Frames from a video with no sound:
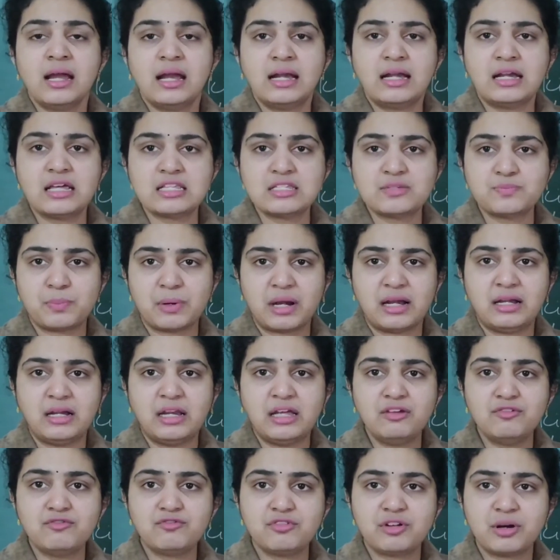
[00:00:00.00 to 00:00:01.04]
it is
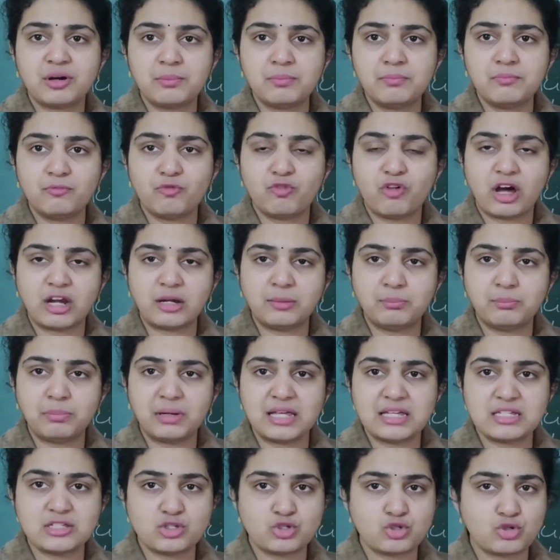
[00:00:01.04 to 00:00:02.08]
spreading from one
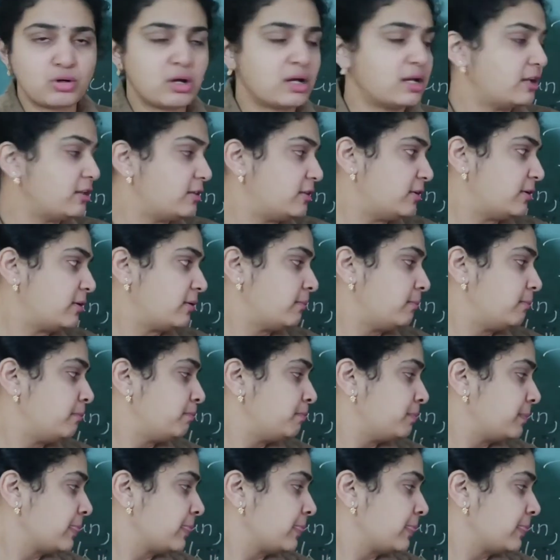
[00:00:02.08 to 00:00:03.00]
place to another.